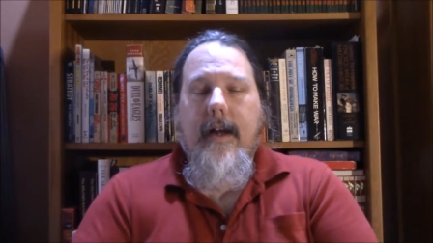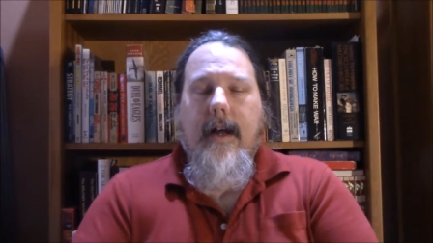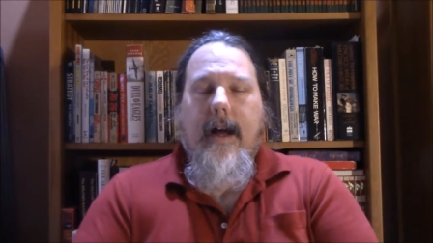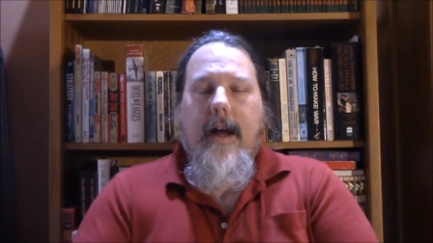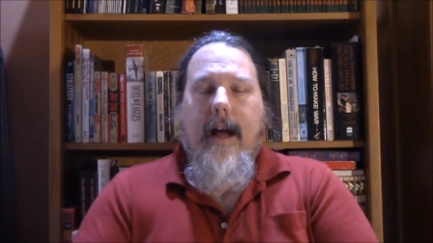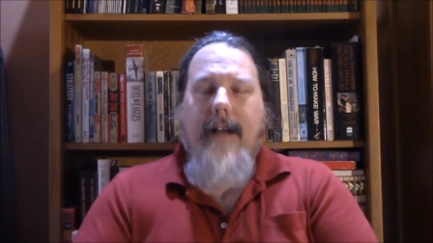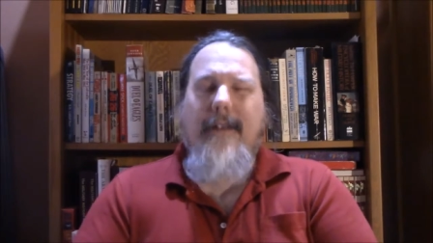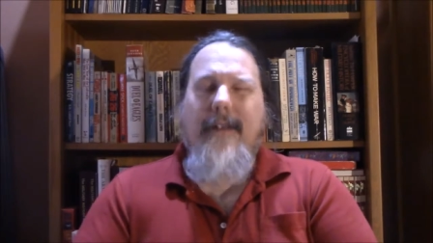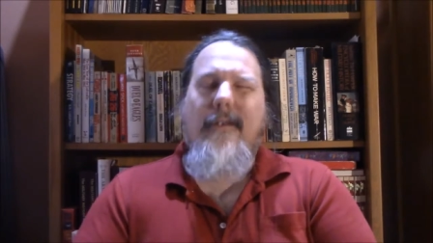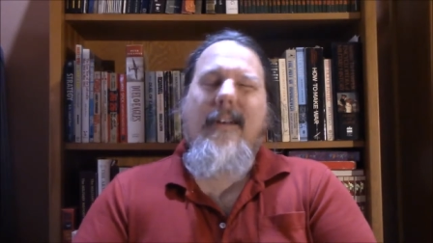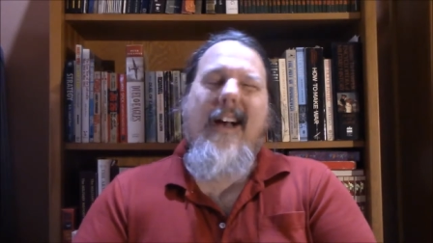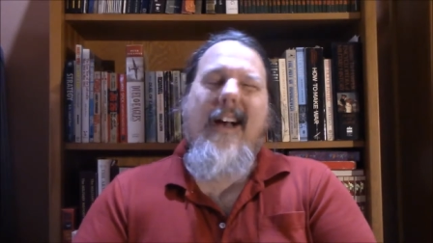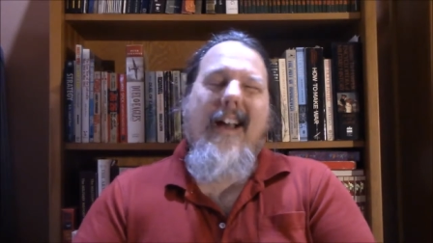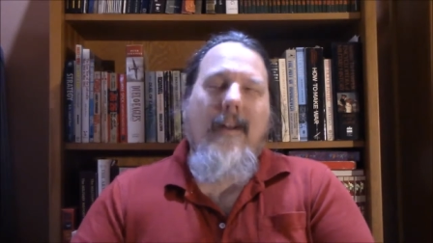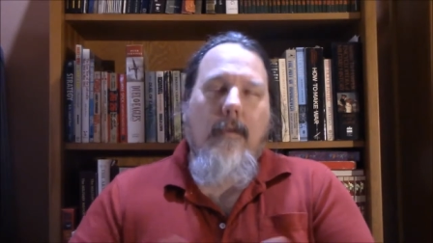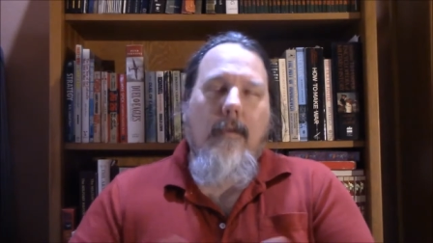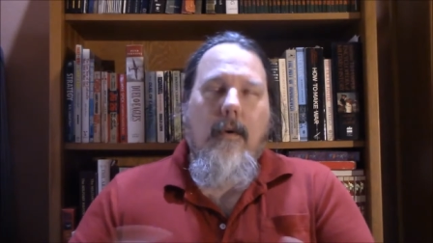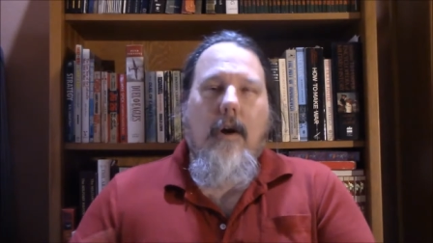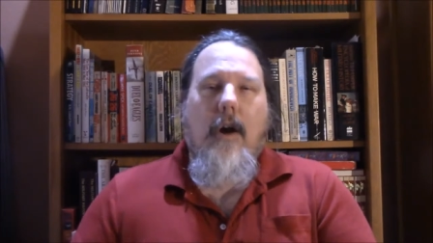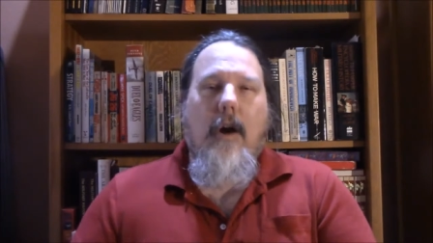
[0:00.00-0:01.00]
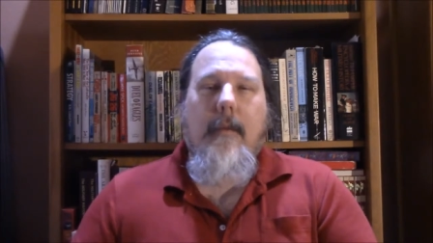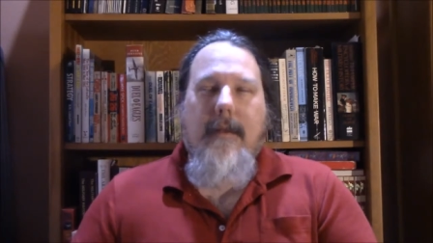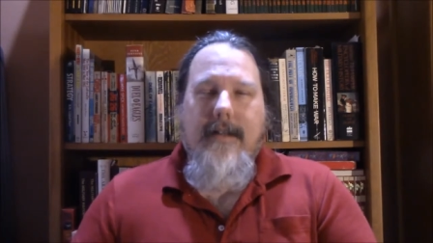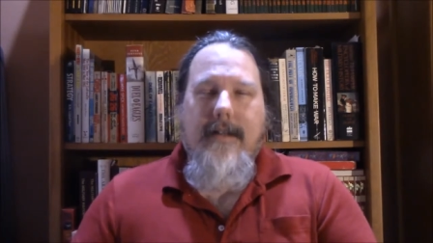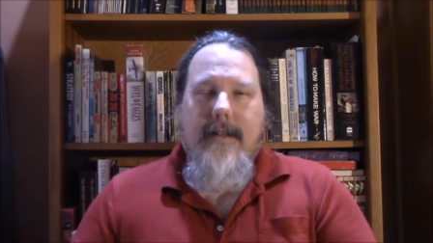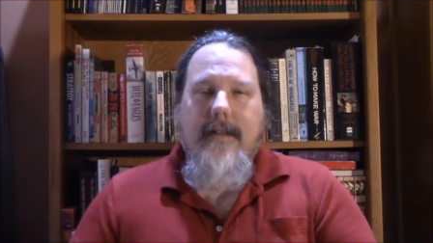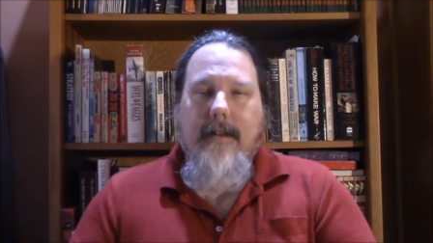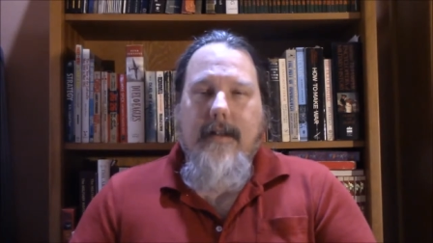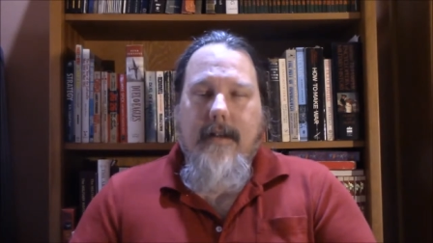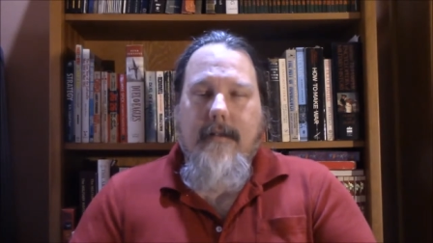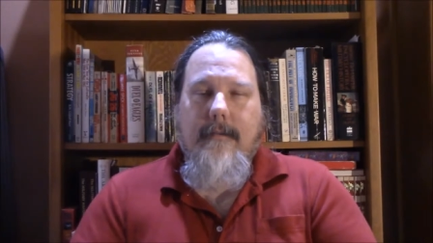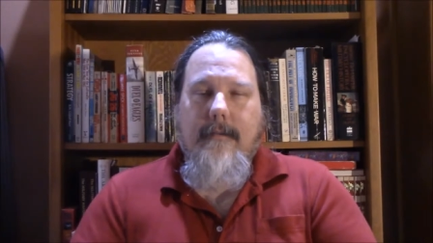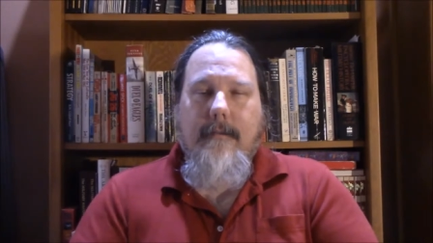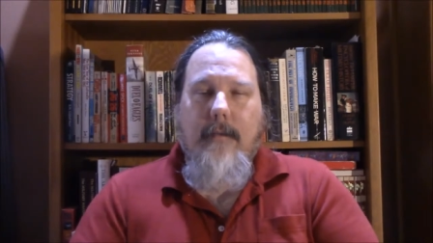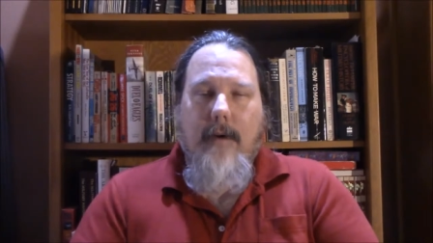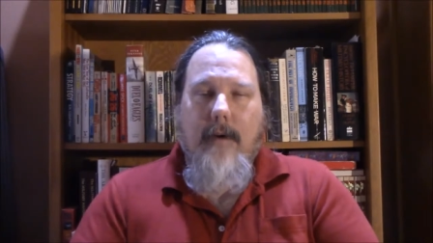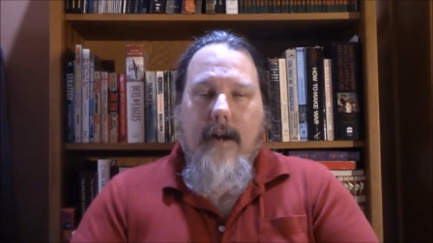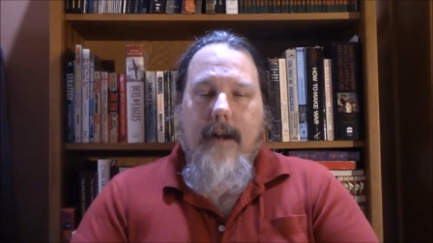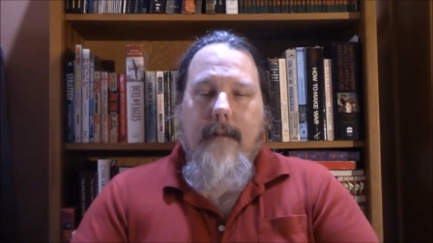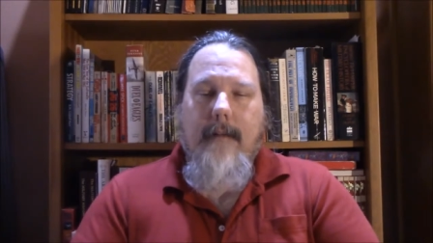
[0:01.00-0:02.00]
I know kind of what armies he's going to
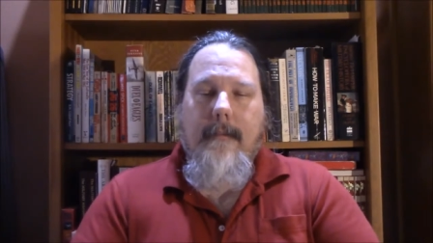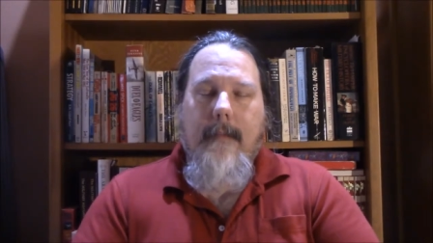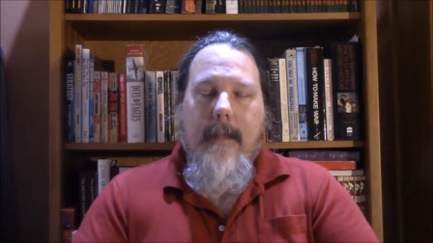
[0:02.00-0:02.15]
bring